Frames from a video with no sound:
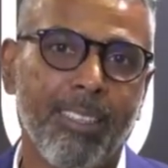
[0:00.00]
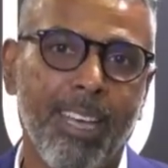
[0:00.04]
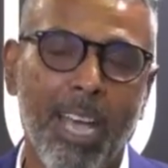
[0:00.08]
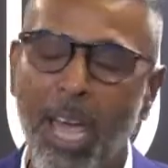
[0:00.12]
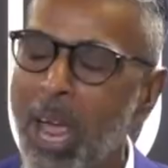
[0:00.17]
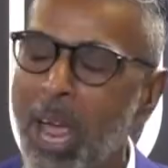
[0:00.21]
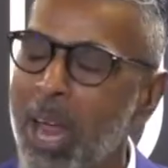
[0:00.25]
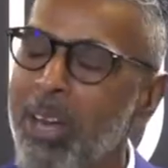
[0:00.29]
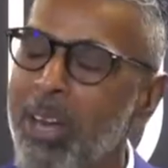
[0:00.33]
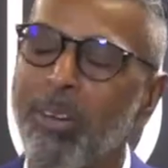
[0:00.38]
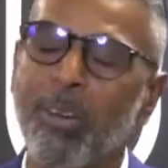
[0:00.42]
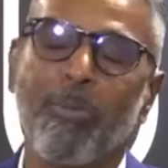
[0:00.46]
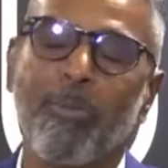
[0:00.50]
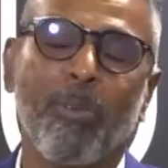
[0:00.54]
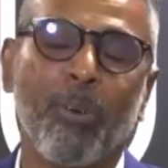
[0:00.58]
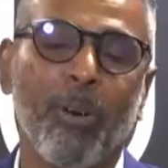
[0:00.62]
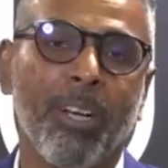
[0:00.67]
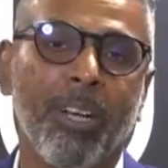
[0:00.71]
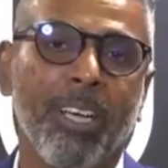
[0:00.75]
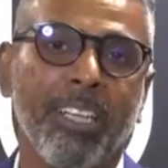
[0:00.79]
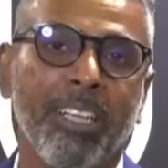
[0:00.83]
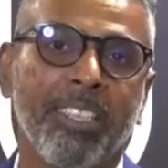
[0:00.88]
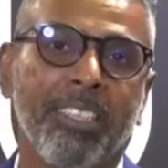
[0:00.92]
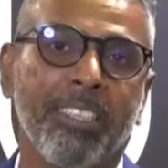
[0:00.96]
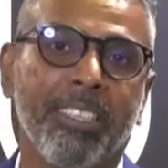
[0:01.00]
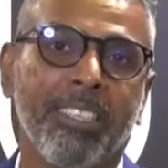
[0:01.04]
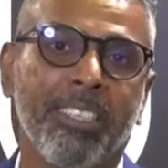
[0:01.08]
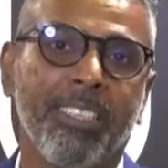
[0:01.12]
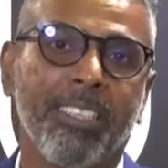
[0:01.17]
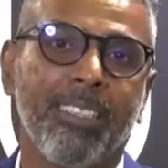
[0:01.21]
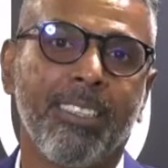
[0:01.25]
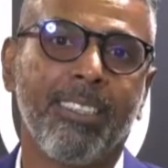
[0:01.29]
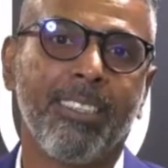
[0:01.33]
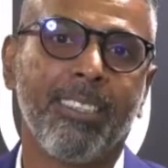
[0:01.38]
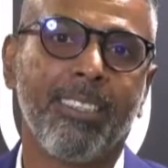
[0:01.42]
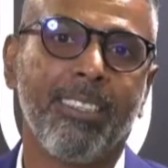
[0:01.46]
entrepreneur,
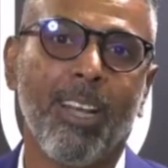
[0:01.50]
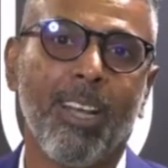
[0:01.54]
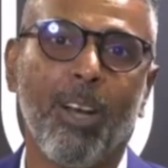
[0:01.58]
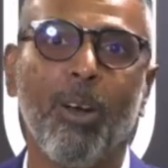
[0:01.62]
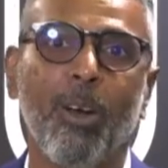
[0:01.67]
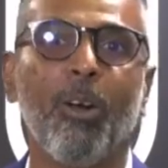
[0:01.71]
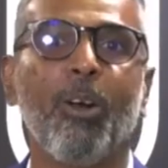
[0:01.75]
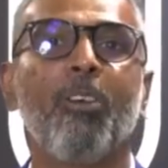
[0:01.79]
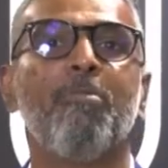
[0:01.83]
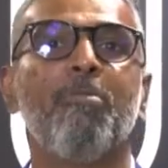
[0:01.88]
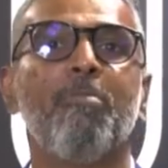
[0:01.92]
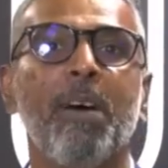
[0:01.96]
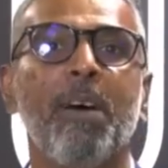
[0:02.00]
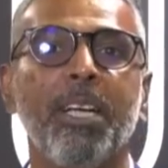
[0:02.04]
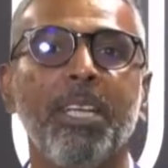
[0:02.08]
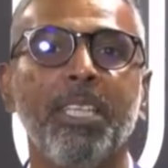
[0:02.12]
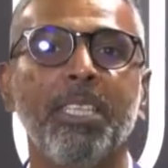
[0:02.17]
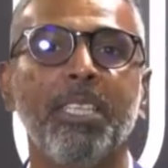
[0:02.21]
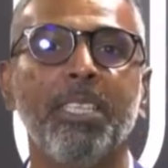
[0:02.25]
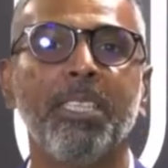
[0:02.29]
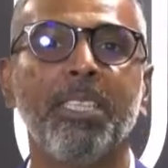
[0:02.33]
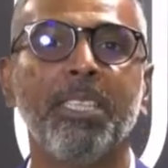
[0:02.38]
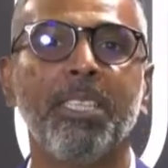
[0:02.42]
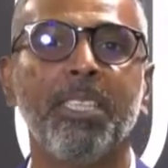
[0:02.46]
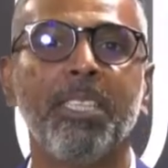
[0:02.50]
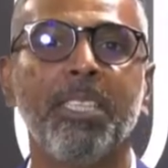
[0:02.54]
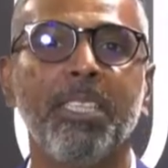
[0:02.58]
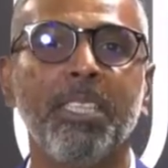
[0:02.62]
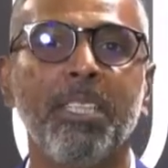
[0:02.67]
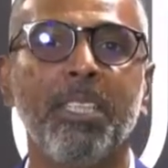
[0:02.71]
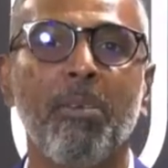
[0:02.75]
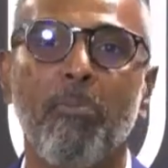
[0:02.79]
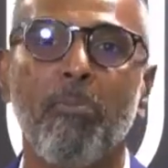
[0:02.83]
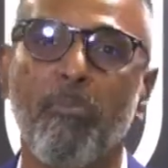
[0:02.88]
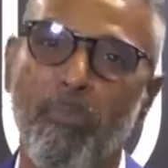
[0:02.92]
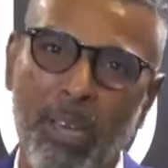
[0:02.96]
a lot of money,
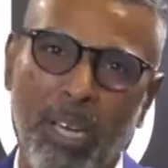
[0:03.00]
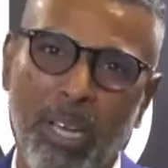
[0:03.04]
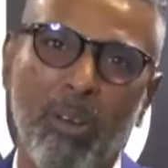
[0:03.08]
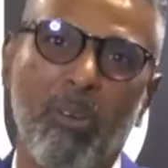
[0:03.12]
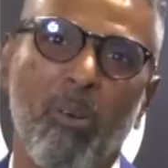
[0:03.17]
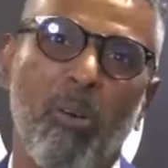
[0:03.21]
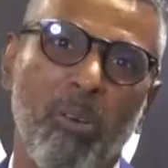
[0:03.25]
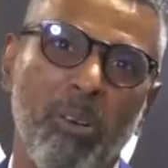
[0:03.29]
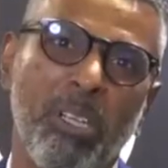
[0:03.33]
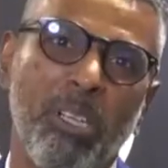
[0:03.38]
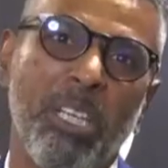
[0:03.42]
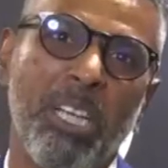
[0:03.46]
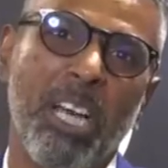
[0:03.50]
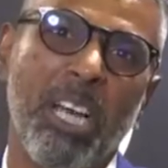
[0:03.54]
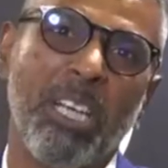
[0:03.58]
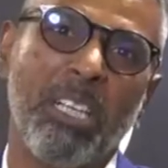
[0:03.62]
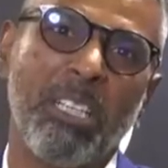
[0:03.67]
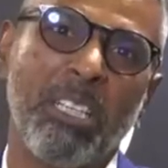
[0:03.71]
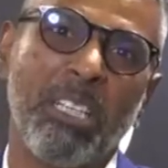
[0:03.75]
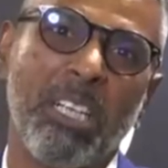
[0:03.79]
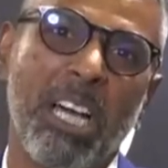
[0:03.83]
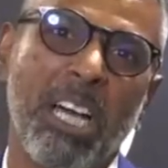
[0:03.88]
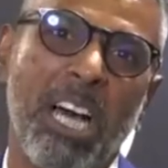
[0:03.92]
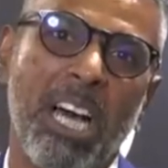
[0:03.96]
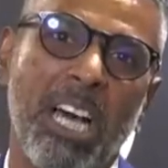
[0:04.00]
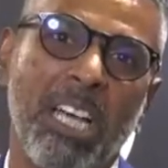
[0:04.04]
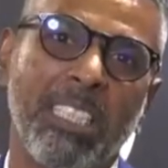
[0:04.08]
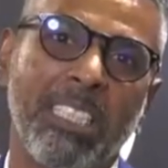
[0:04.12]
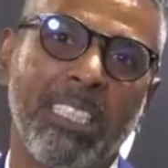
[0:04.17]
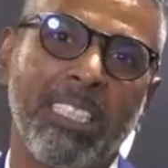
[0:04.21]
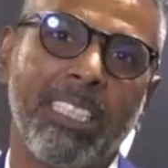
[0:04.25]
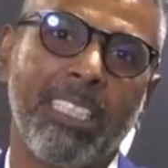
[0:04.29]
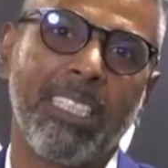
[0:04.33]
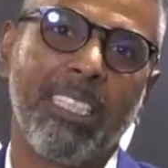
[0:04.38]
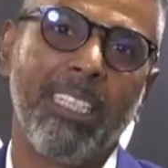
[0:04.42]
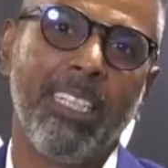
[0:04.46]
big continental
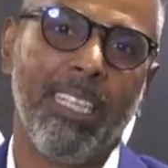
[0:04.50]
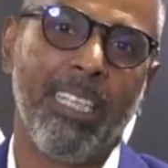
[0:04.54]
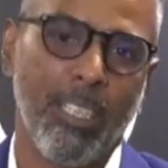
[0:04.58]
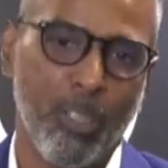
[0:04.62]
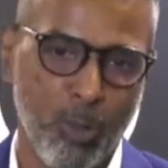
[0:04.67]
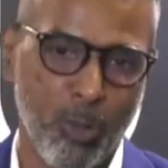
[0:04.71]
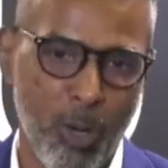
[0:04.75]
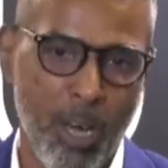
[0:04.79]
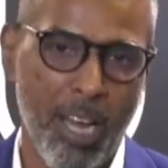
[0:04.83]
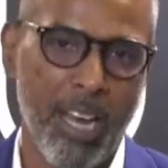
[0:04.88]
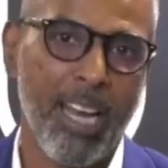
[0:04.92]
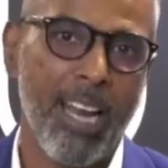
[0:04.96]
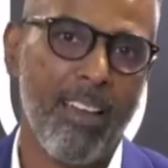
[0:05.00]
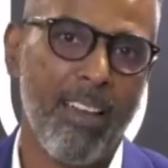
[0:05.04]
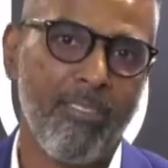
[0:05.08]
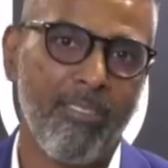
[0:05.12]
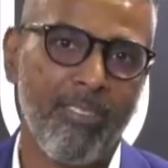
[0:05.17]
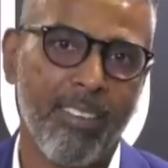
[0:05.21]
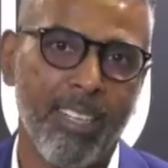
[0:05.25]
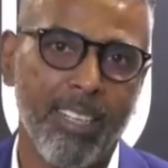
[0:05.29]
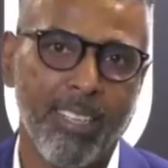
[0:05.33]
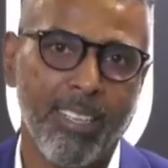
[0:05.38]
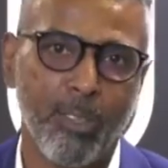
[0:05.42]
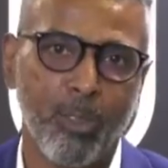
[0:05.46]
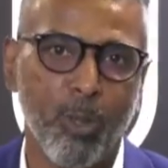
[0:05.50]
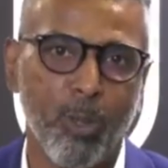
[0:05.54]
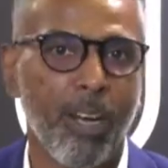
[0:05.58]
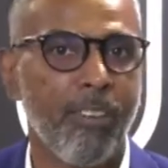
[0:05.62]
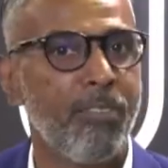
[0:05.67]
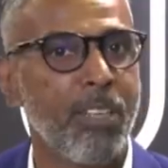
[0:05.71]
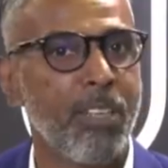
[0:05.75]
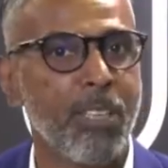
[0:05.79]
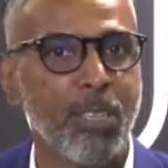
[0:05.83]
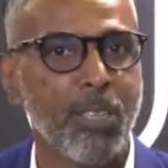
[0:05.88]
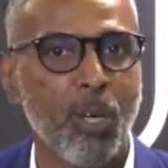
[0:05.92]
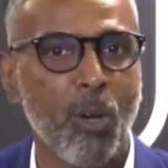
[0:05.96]
cars. So I left 12
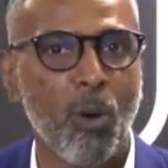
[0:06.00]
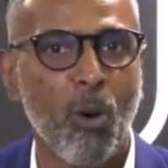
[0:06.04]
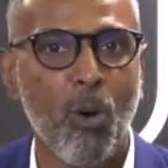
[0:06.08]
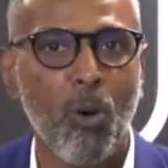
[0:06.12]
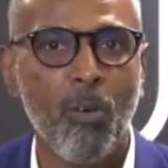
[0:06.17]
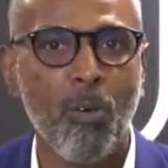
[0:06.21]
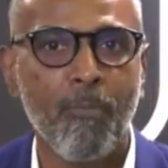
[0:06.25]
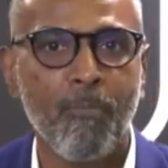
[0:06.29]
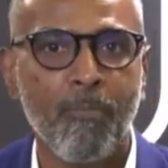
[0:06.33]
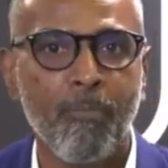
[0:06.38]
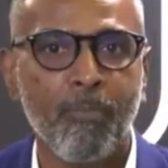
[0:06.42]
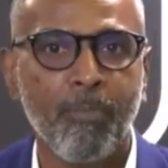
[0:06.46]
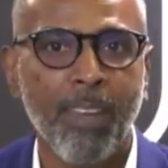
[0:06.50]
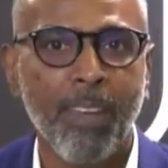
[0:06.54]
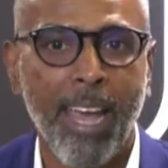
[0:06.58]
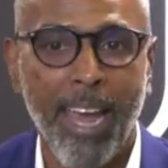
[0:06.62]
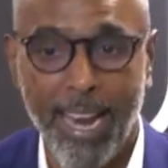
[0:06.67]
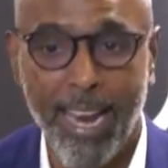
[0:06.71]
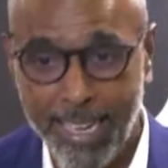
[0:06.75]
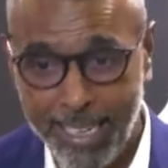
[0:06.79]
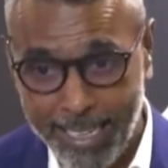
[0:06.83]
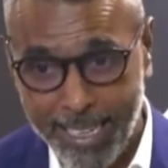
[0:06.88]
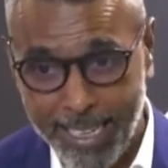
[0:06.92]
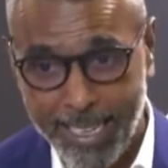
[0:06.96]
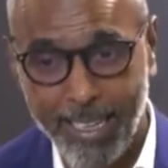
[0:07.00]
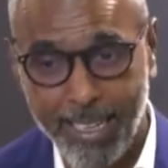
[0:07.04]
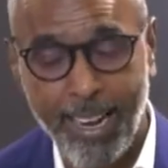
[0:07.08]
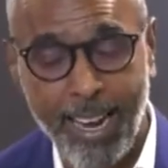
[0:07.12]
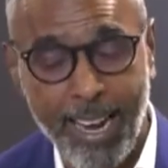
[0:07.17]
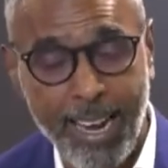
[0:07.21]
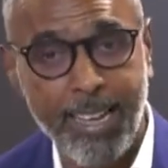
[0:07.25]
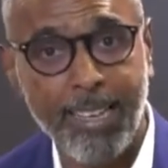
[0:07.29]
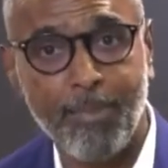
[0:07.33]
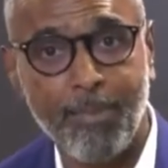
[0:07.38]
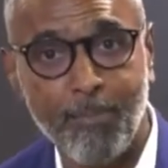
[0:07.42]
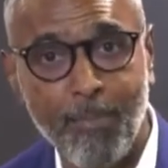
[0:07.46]
years ago, and
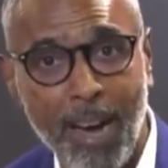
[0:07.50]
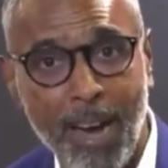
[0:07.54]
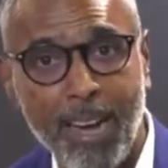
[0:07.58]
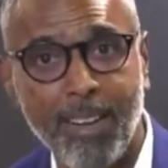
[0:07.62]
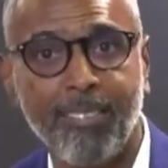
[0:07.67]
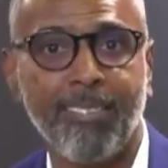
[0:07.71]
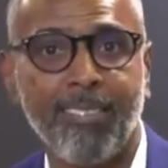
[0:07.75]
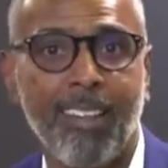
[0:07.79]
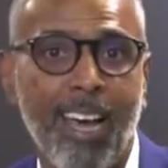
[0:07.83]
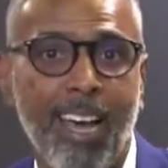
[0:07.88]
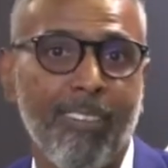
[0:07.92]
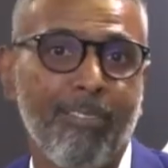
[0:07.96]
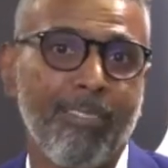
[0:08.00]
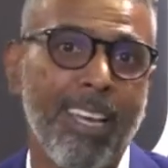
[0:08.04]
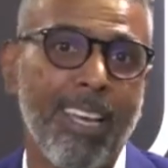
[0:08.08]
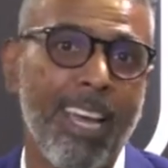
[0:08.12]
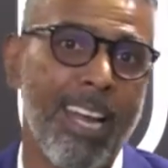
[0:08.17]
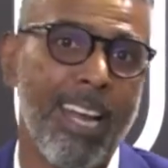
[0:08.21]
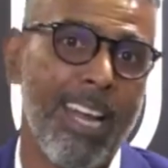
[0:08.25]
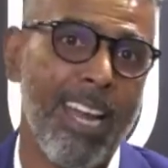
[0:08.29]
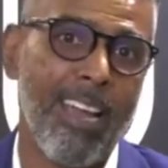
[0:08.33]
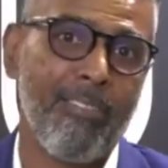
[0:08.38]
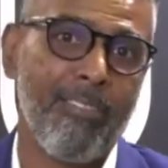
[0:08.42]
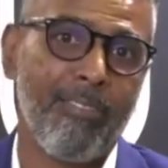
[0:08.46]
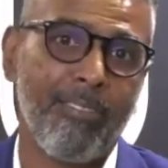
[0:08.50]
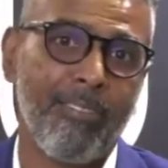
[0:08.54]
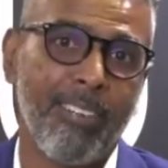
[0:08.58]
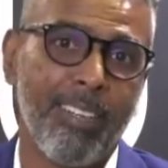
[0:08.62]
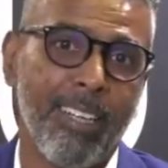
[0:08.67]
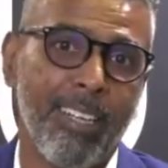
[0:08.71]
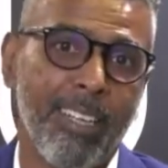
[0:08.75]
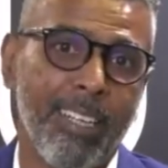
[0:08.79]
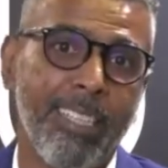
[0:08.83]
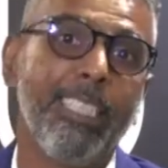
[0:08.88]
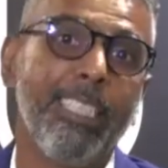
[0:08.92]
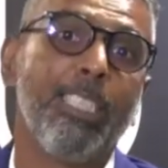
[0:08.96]
8 months after I left,
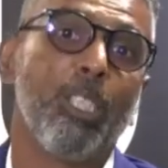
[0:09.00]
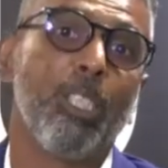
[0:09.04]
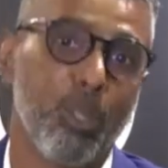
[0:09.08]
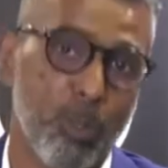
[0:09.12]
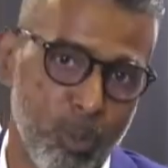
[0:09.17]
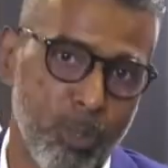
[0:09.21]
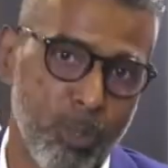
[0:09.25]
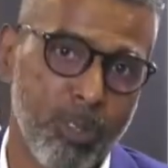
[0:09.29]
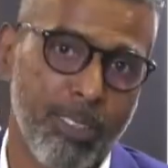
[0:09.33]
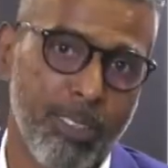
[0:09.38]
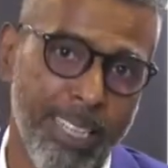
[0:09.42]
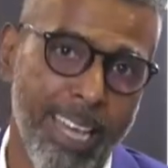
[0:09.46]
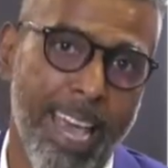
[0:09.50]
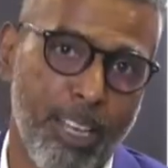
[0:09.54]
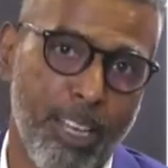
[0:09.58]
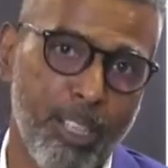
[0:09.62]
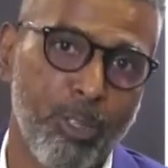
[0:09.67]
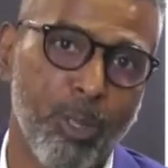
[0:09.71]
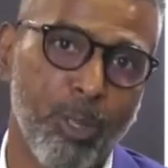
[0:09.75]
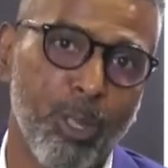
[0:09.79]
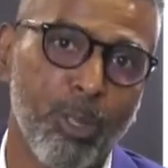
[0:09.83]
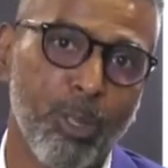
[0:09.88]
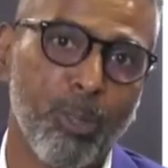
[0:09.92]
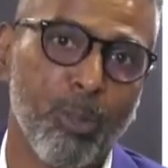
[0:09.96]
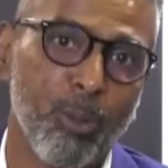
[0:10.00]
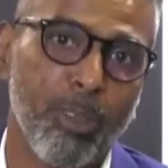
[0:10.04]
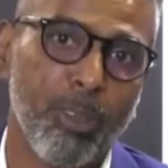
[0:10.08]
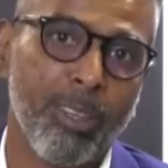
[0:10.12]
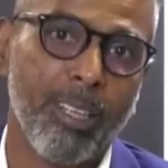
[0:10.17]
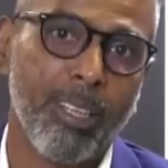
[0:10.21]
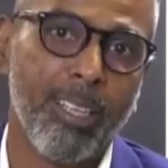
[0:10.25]
this is the actual truth.